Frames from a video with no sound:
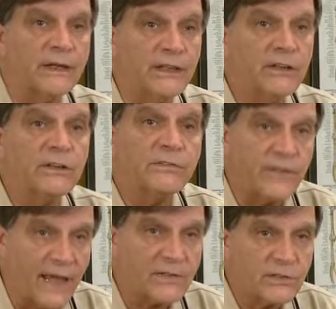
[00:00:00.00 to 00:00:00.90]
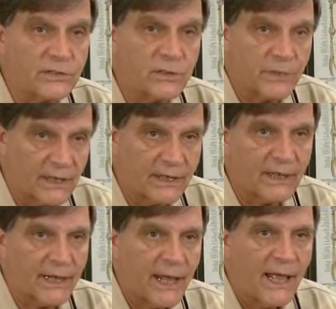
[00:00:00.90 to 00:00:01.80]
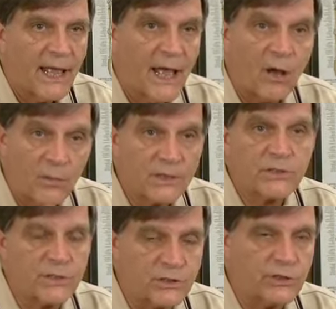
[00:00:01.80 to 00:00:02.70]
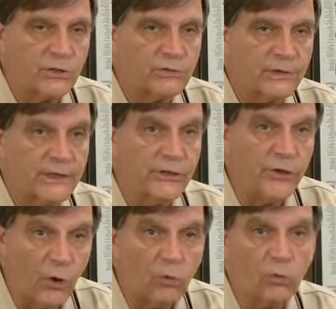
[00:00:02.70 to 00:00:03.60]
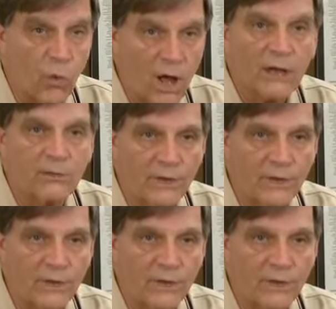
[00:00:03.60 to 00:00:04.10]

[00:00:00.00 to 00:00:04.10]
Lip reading: a year faster, depending on how much the children don't walk